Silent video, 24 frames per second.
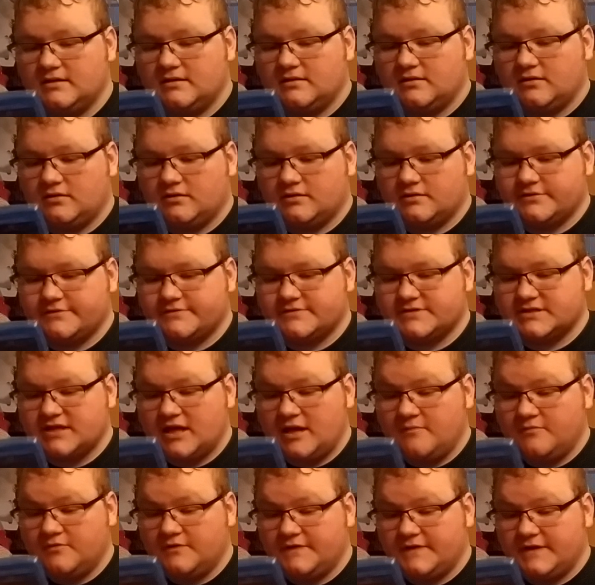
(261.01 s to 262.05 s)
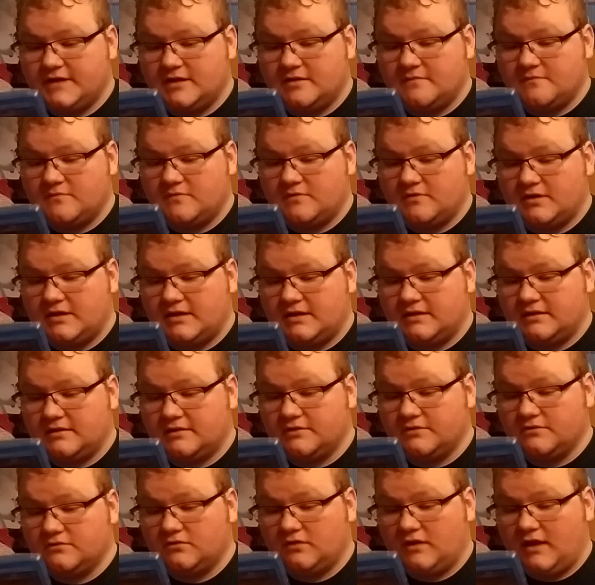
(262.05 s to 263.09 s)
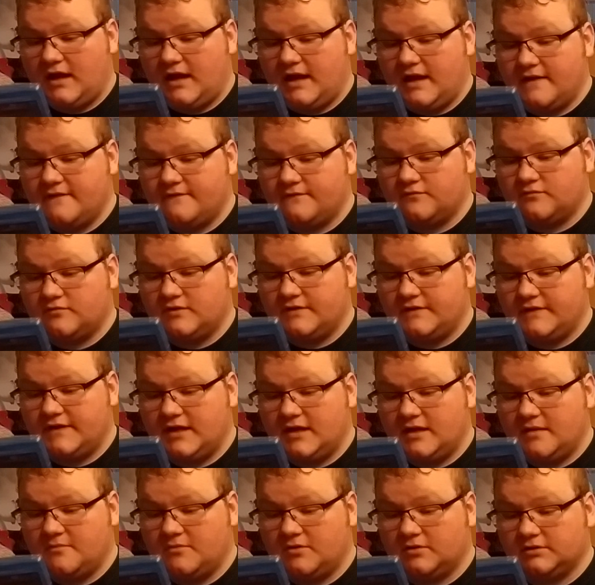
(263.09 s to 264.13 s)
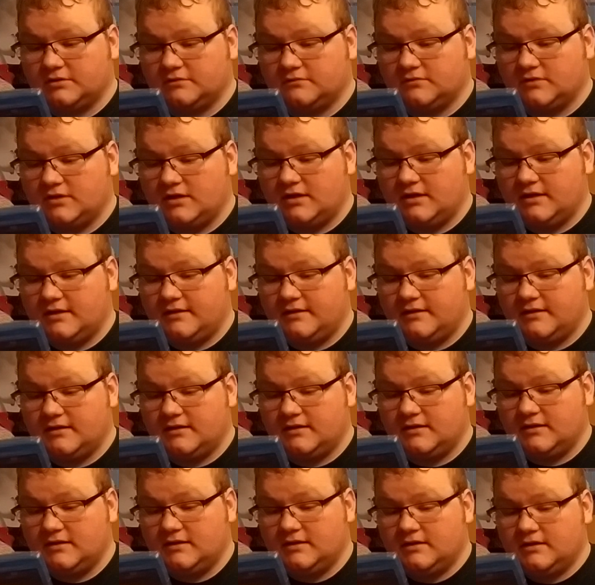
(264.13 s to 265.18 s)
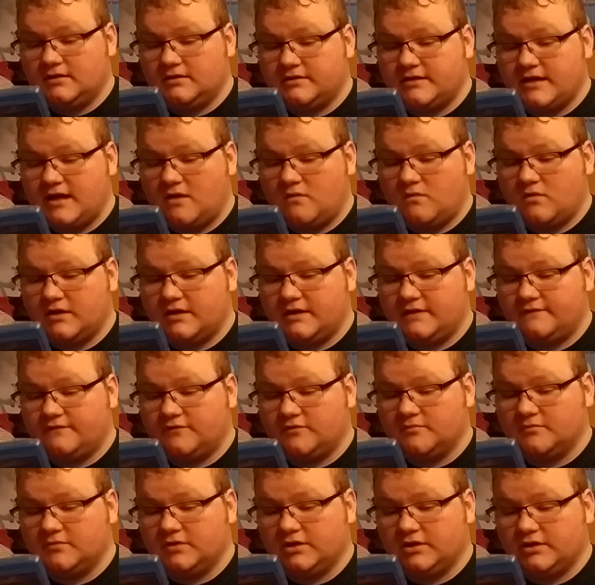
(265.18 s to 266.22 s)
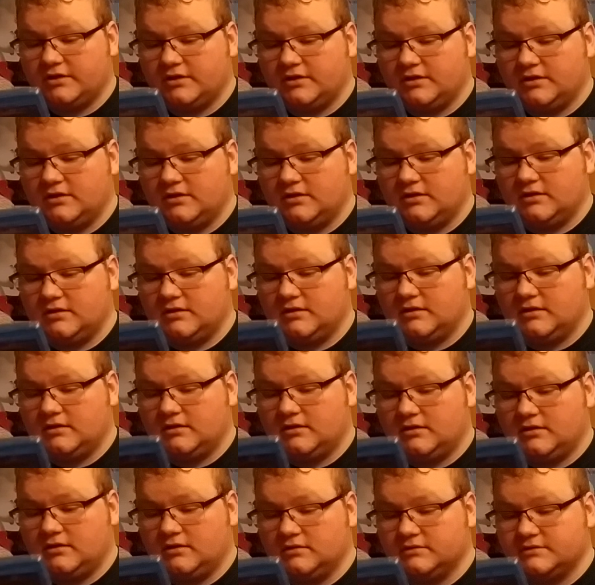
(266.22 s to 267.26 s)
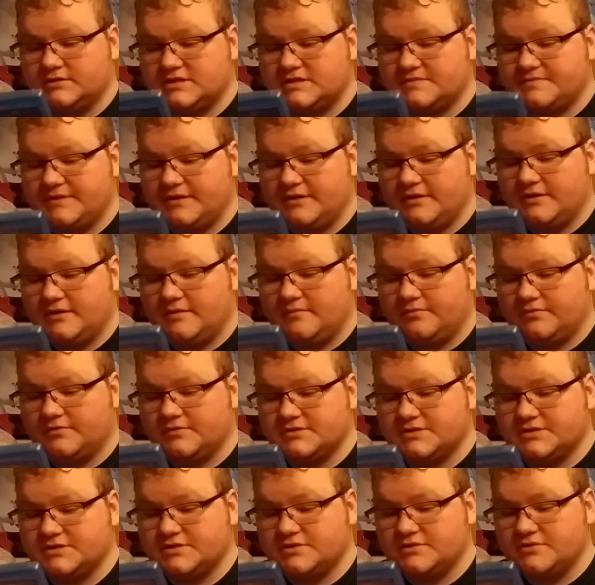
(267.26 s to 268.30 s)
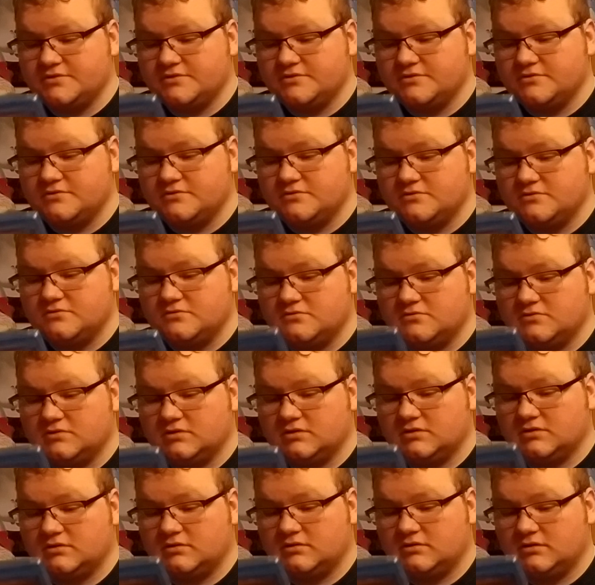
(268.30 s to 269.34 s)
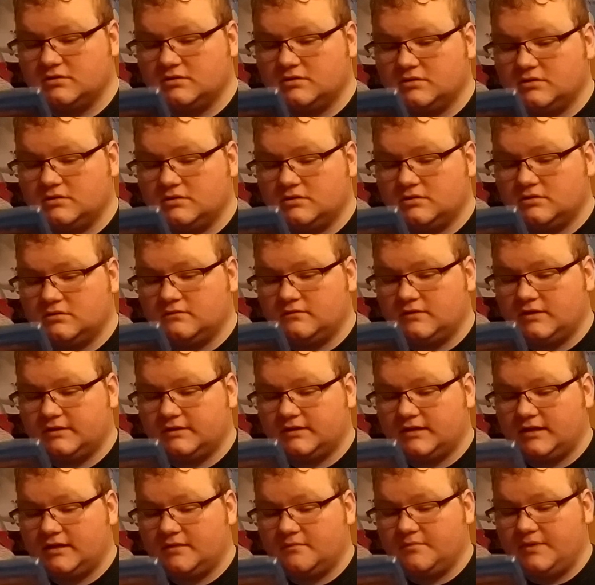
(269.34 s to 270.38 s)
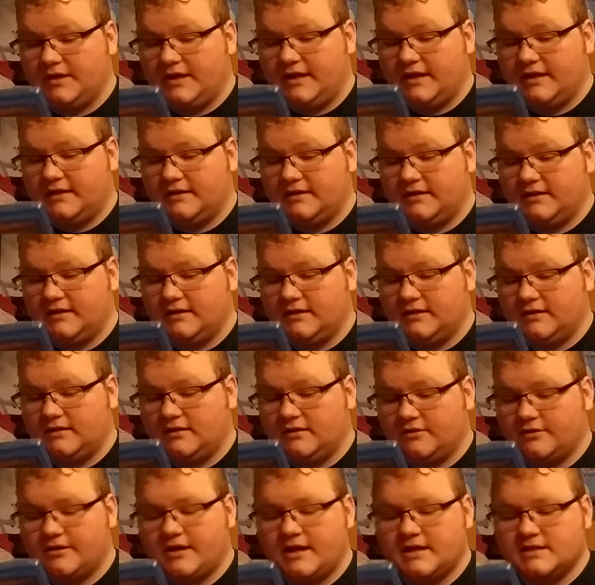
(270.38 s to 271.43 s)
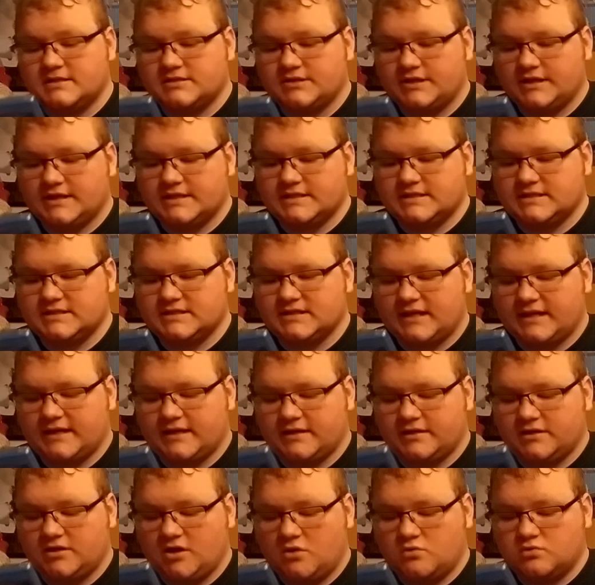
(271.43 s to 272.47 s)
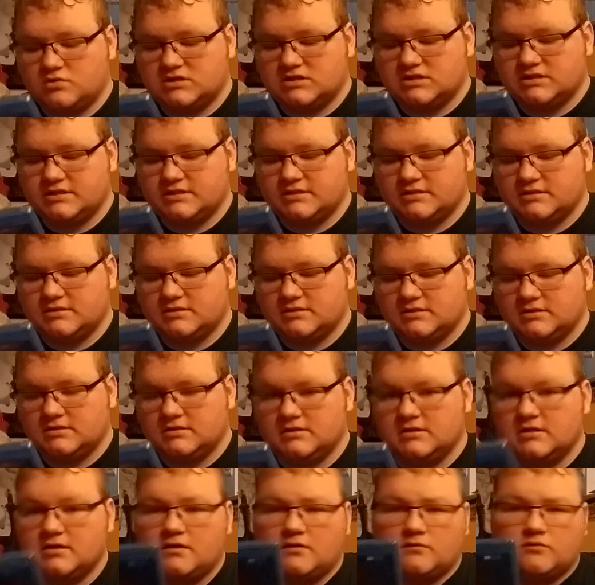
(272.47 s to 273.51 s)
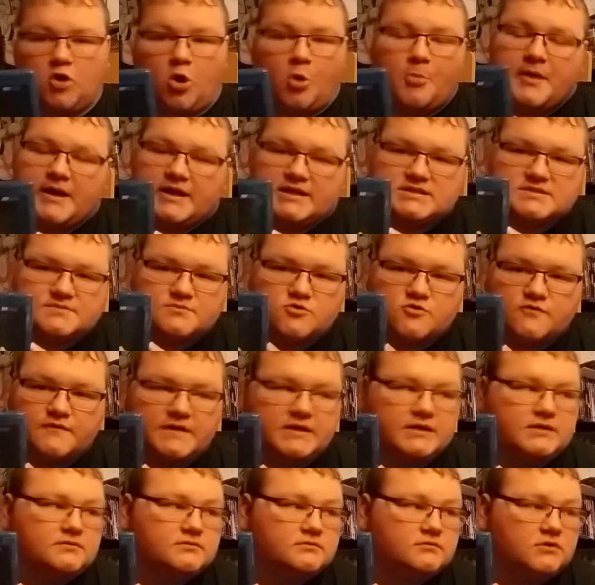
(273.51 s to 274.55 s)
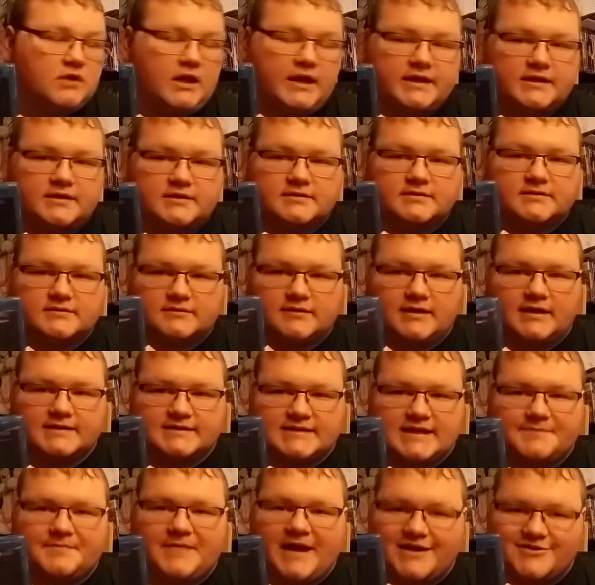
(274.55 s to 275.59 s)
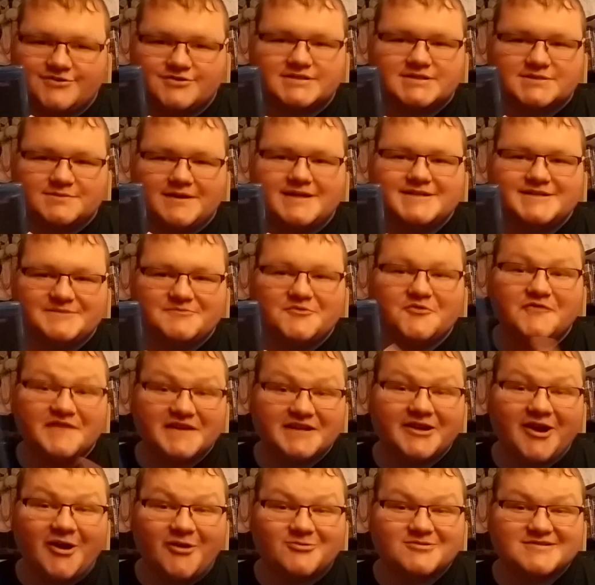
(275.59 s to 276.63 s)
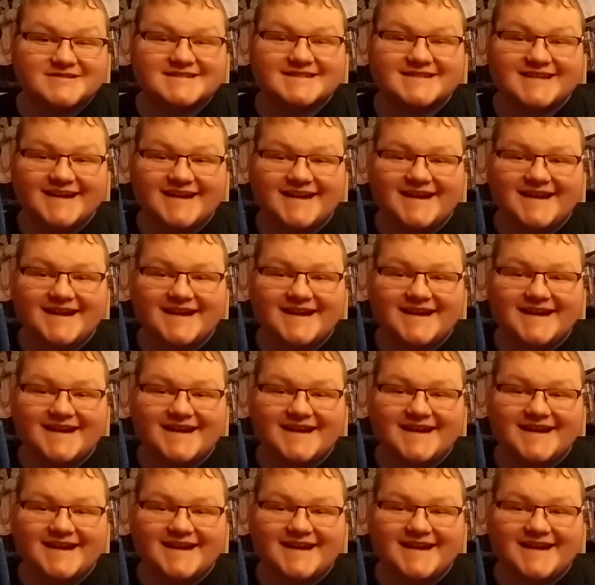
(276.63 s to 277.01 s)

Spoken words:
her to escape with him in a new life, with him on the run. Now wanted for murder... Her and the spirit pursue Red Not Abandoned. Okay, so I guess it's like a ghost romance movie. Like that Patrick Swayze movie, Ghost.